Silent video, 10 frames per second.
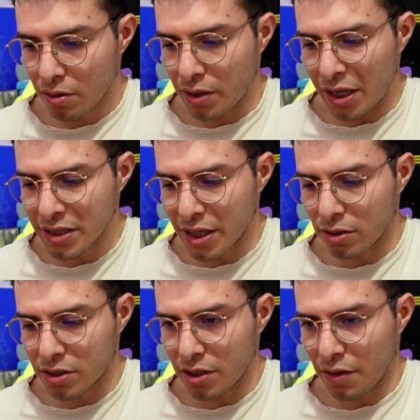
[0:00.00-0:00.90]
9
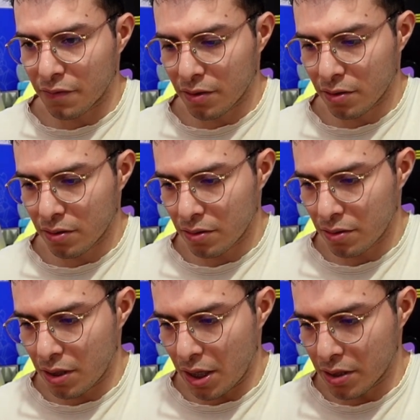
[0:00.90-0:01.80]
seconds left.
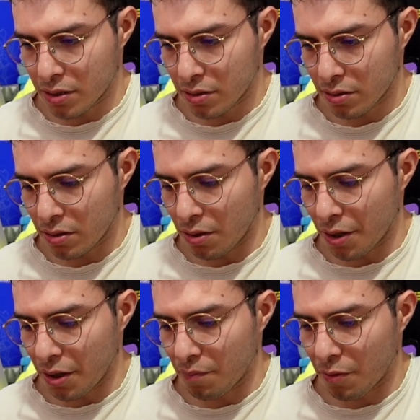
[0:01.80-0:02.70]
Nice.
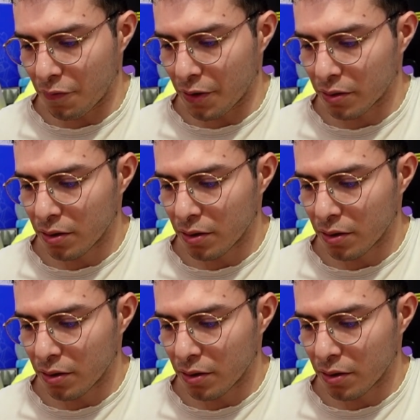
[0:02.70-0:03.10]
Okay, perfect.